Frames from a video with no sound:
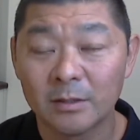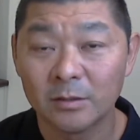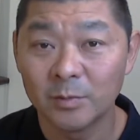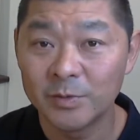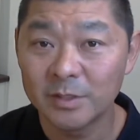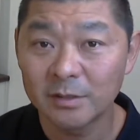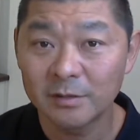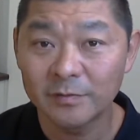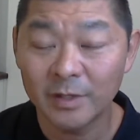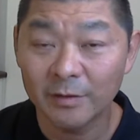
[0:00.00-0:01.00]

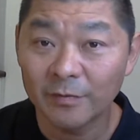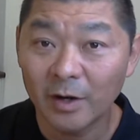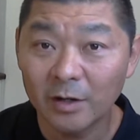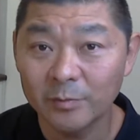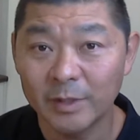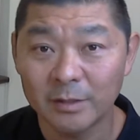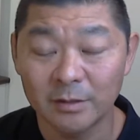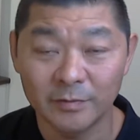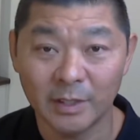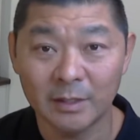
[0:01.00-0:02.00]
observe the environment
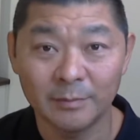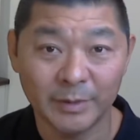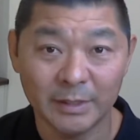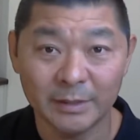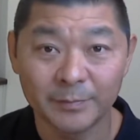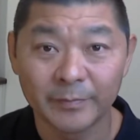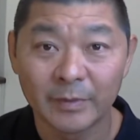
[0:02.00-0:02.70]
of the company,